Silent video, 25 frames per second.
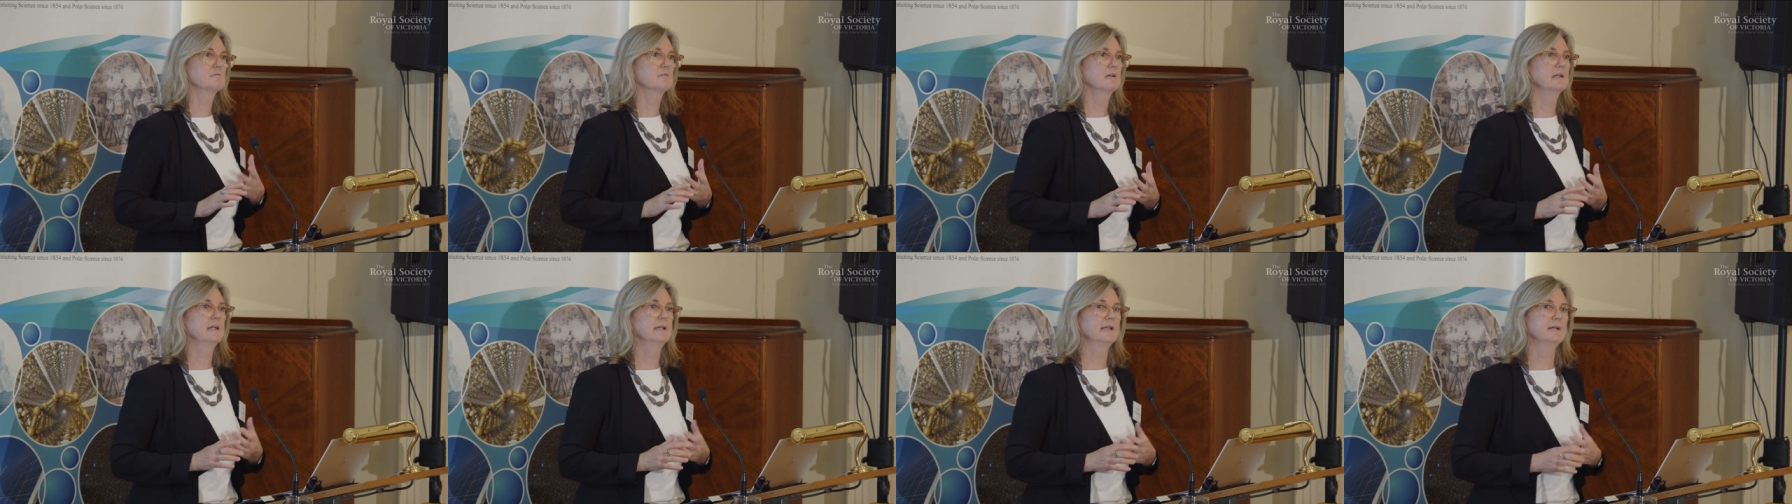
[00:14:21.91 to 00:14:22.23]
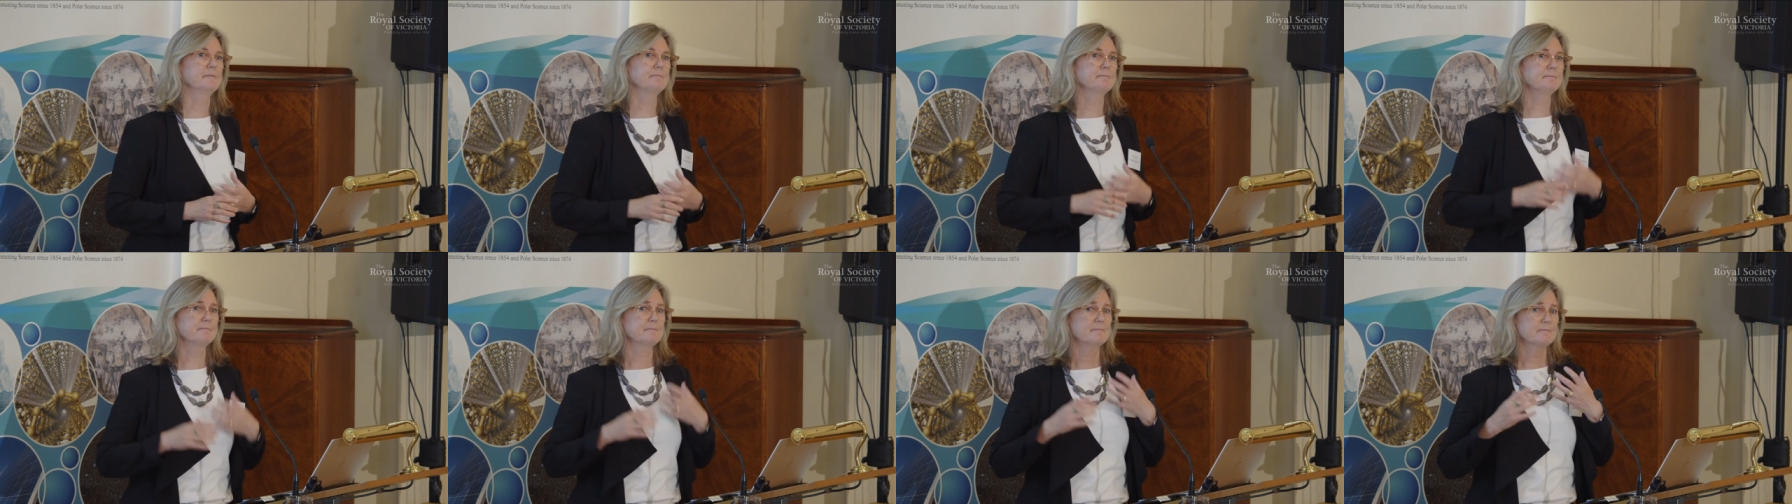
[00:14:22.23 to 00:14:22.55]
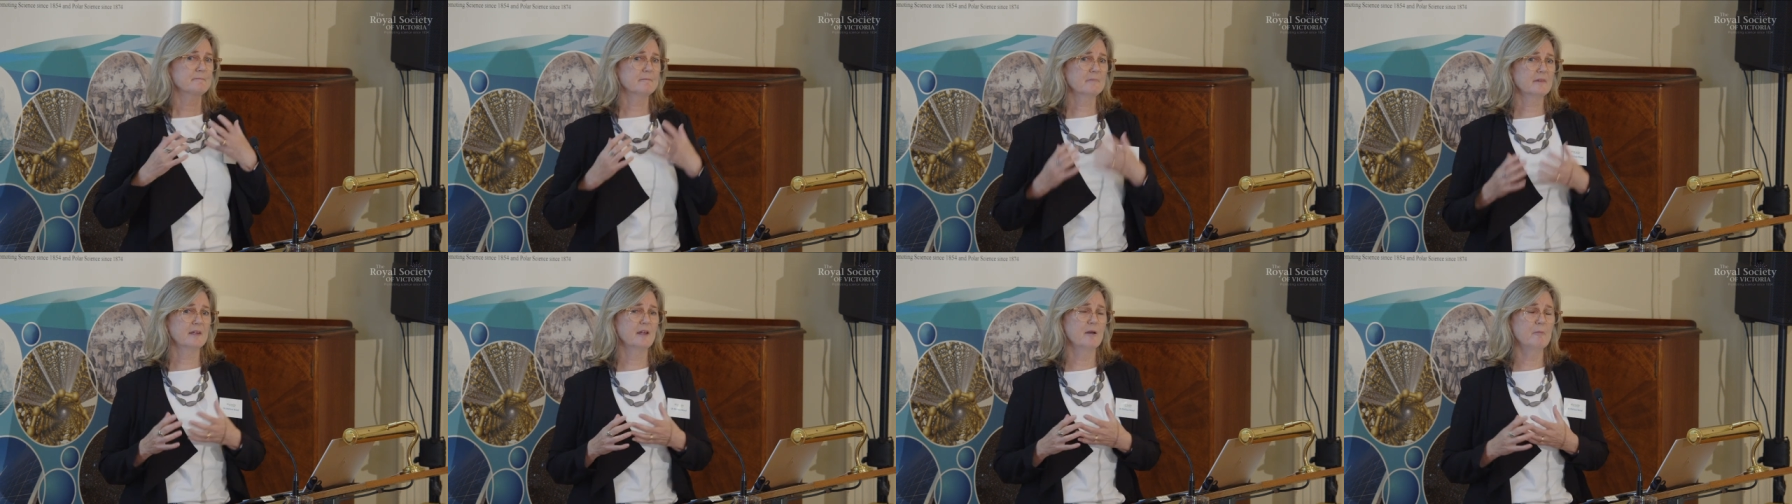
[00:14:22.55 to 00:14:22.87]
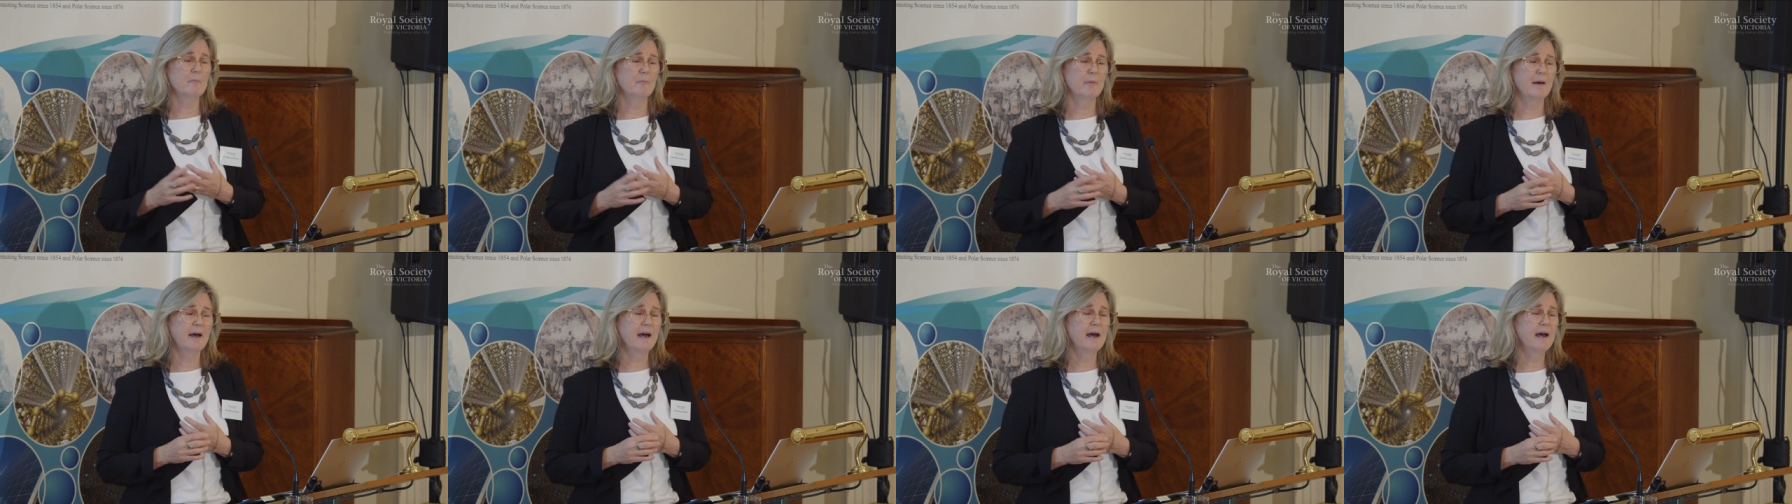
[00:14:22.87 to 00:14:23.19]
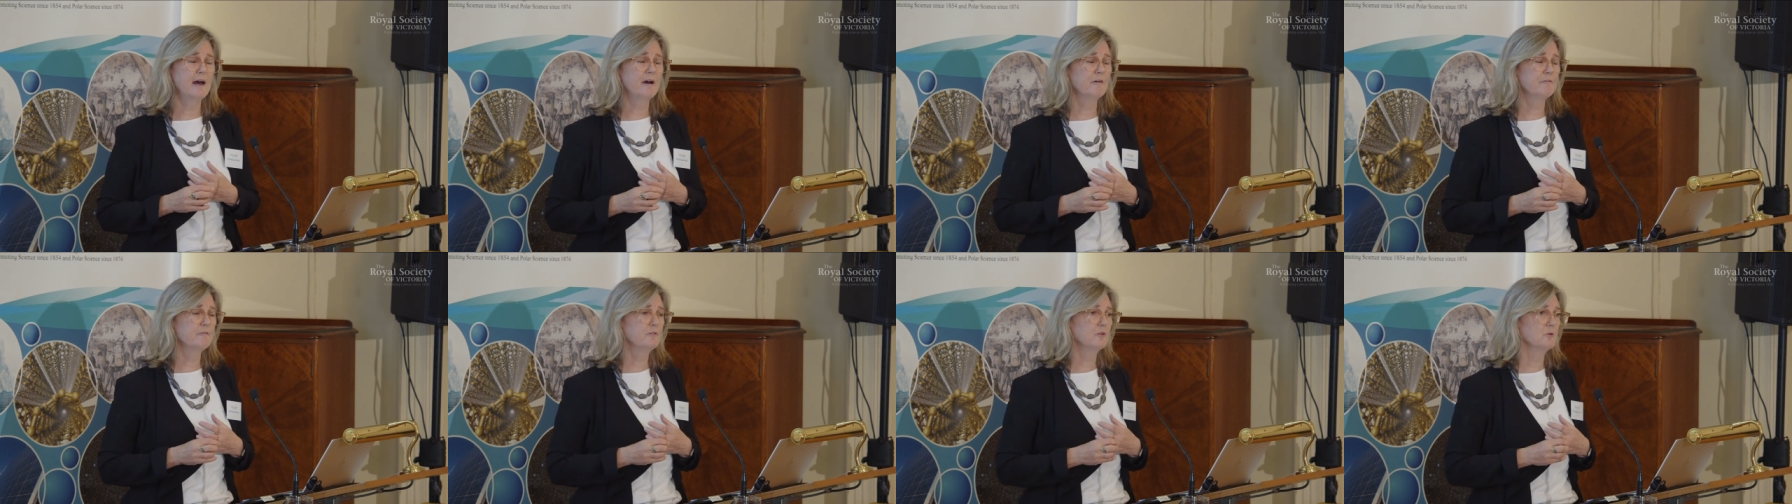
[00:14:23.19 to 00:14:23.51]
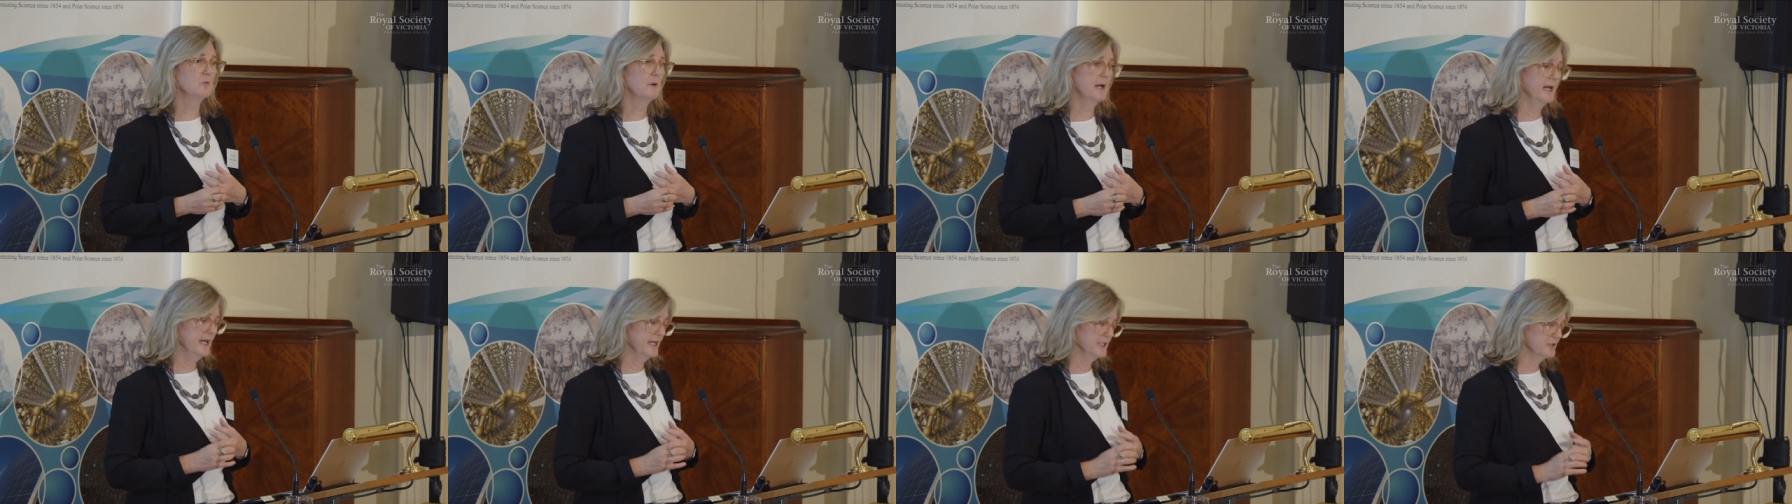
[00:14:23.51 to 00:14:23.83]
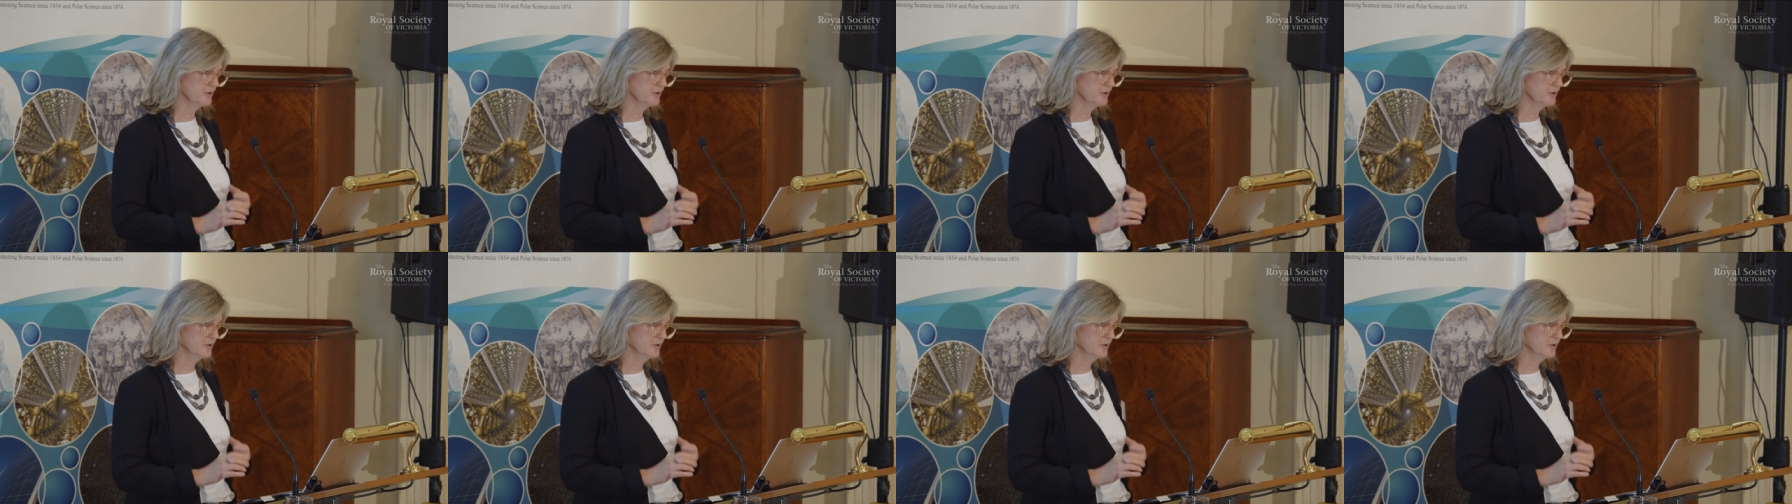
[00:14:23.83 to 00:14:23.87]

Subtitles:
really powerful way